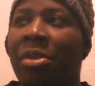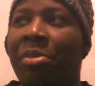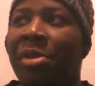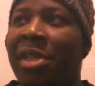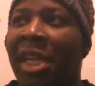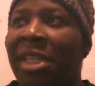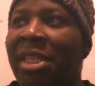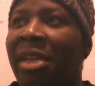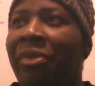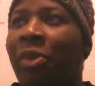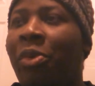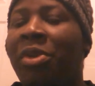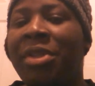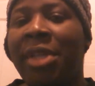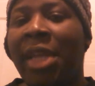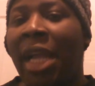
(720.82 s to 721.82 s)
to protect
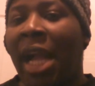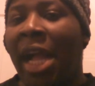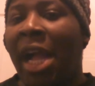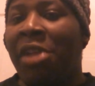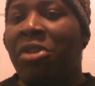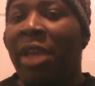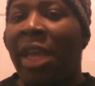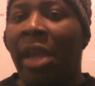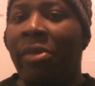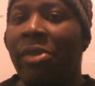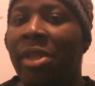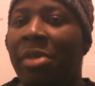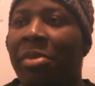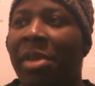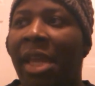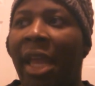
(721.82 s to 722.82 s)
everyone, it's like, you can't
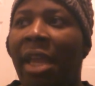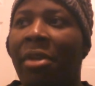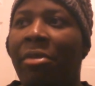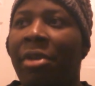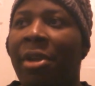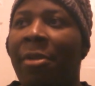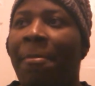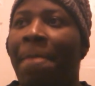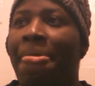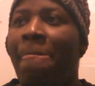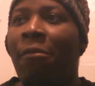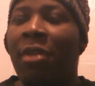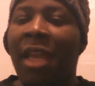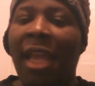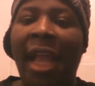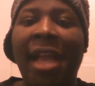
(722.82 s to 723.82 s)
really be angry
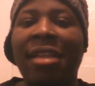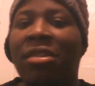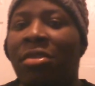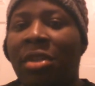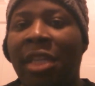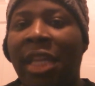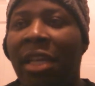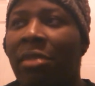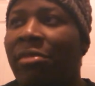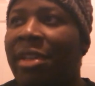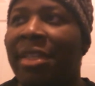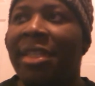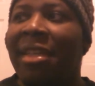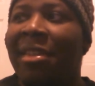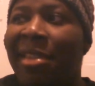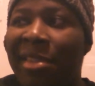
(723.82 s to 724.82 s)
when they ask you to take a
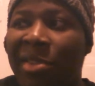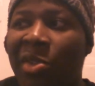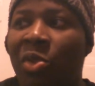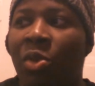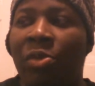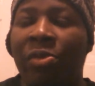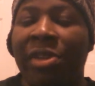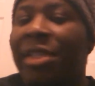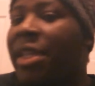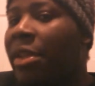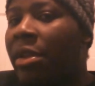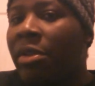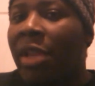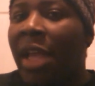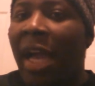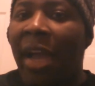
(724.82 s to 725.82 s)
risk, and these two are risking
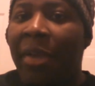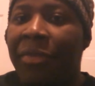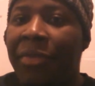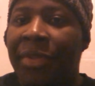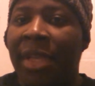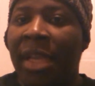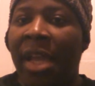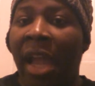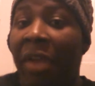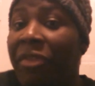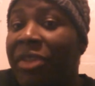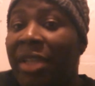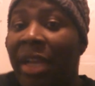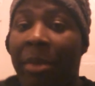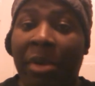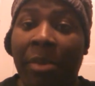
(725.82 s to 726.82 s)
their lives every
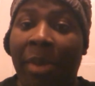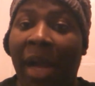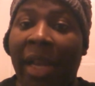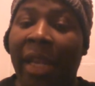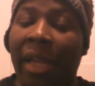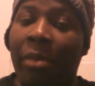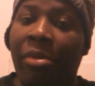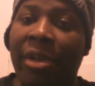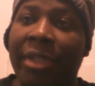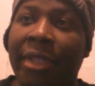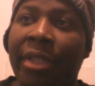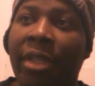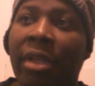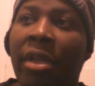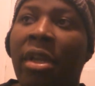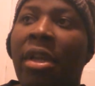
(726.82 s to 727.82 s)
time Kobani are present.
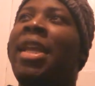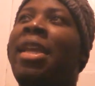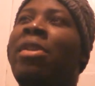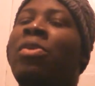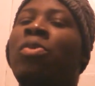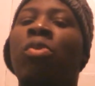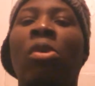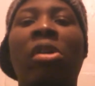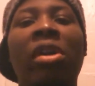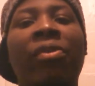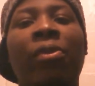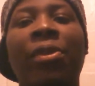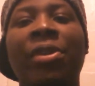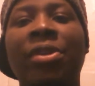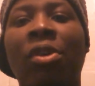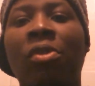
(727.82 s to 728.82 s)
He's worried
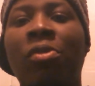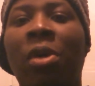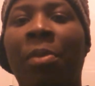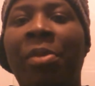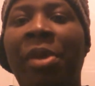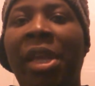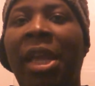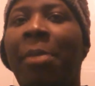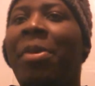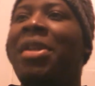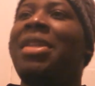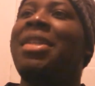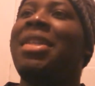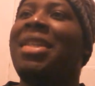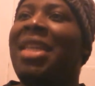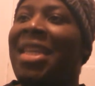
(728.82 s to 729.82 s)
for his own well-being, but
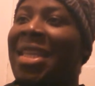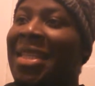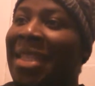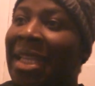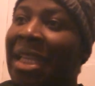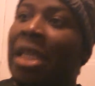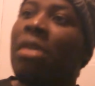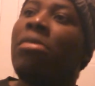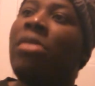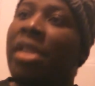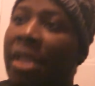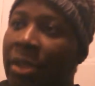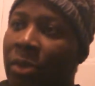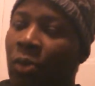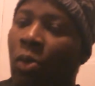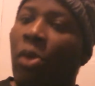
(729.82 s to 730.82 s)
he's
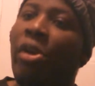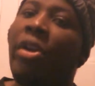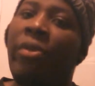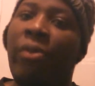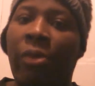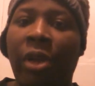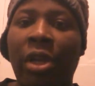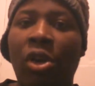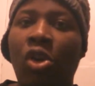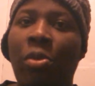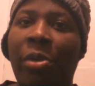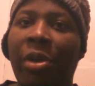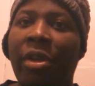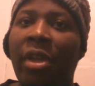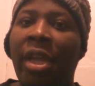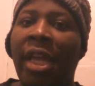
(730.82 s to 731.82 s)
equally as worried for
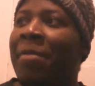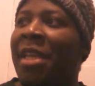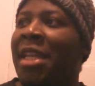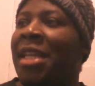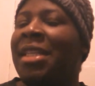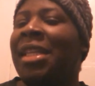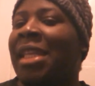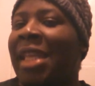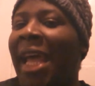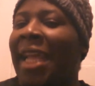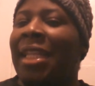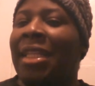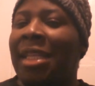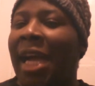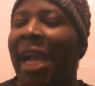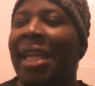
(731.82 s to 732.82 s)
Ikoma. He doesn't
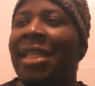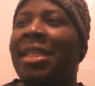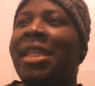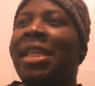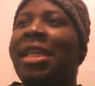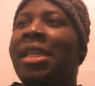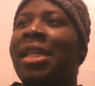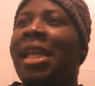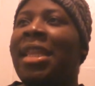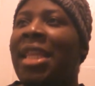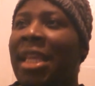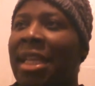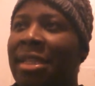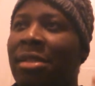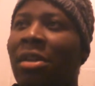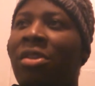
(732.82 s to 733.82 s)
like the idea, and I
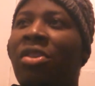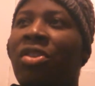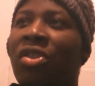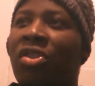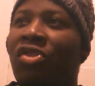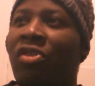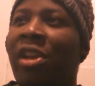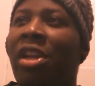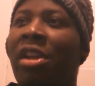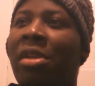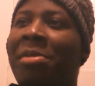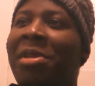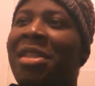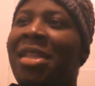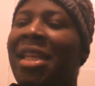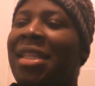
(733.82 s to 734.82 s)
think it's starting to strain on him.
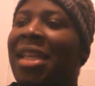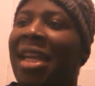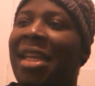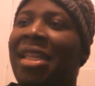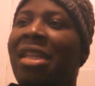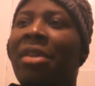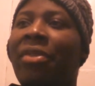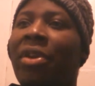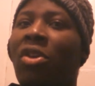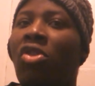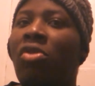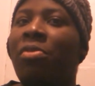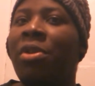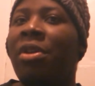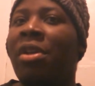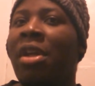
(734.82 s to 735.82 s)
He didn't like the idea of
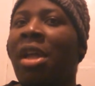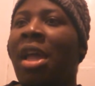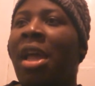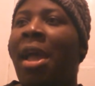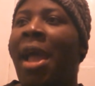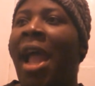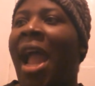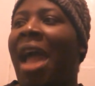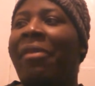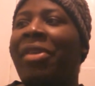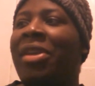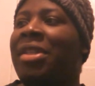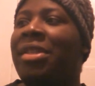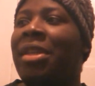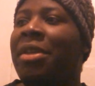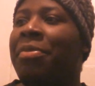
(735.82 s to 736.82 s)
Ikoma
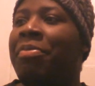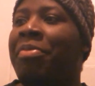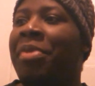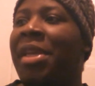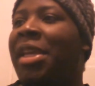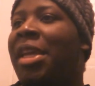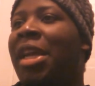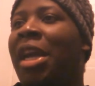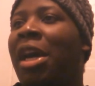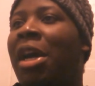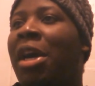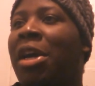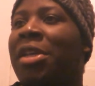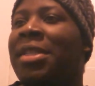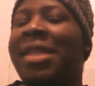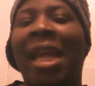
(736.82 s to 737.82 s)
having to be
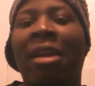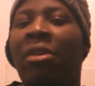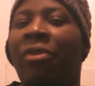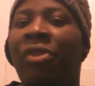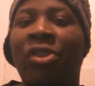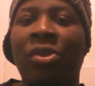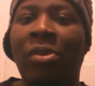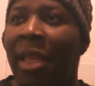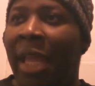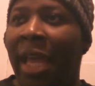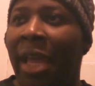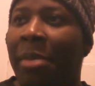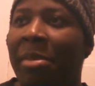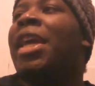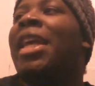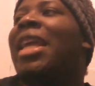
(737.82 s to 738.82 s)
a sacrificial
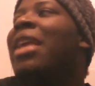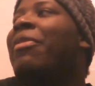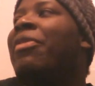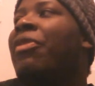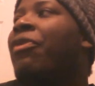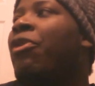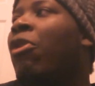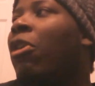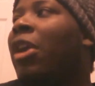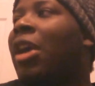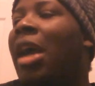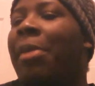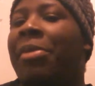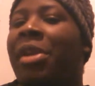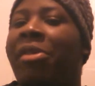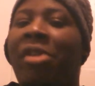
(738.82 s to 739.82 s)
lamb. Even if you are a
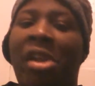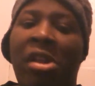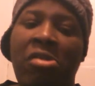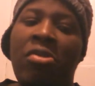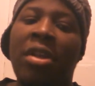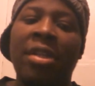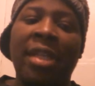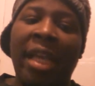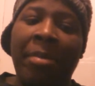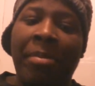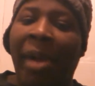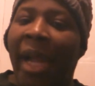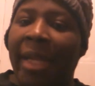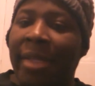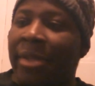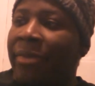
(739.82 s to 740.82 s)
Kabaneri and you can take
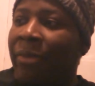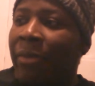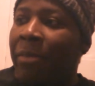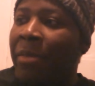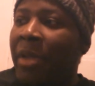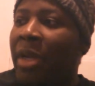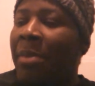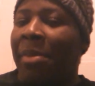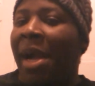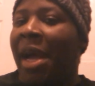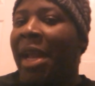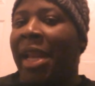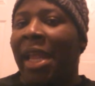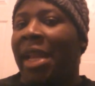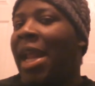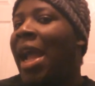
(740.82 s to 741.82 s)
bites from the
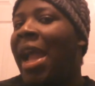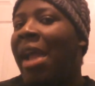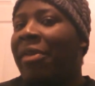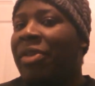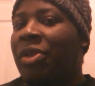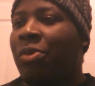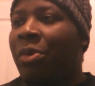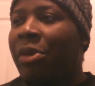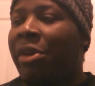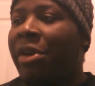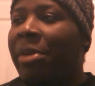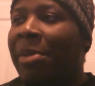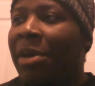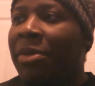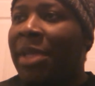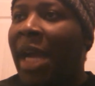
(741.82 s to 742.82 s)
Kobani and not having to worry
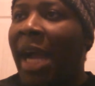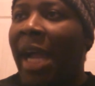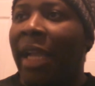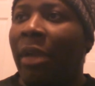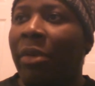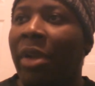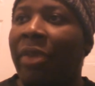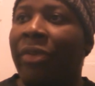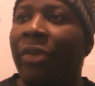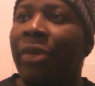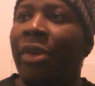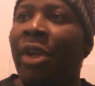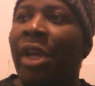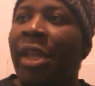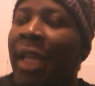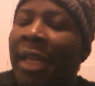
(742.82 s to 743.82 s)
about dying or whatever,
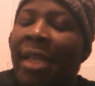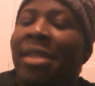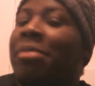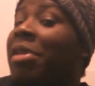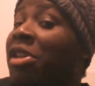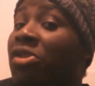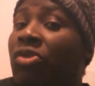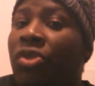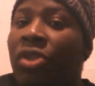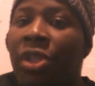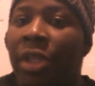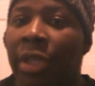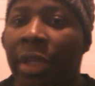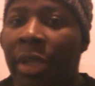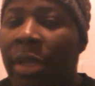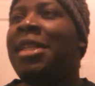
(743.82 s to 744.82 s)
that doesn't mean you
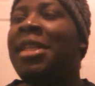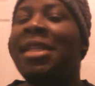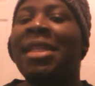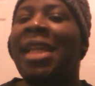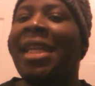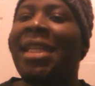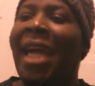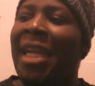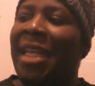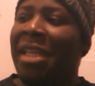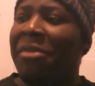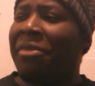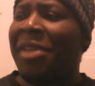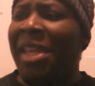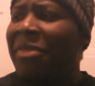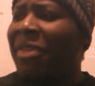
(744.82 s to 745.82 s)
should. He doesn't like the idea
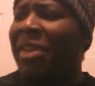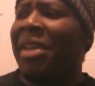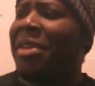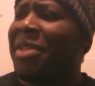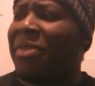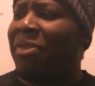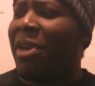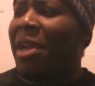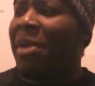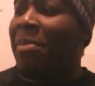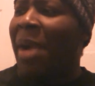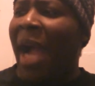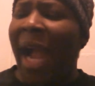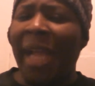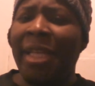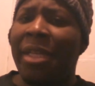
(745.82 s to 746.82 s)
of leaving his friend
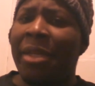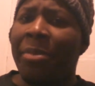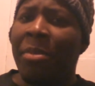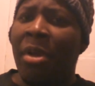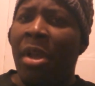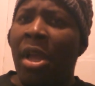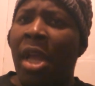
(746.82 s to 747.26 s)
behind him.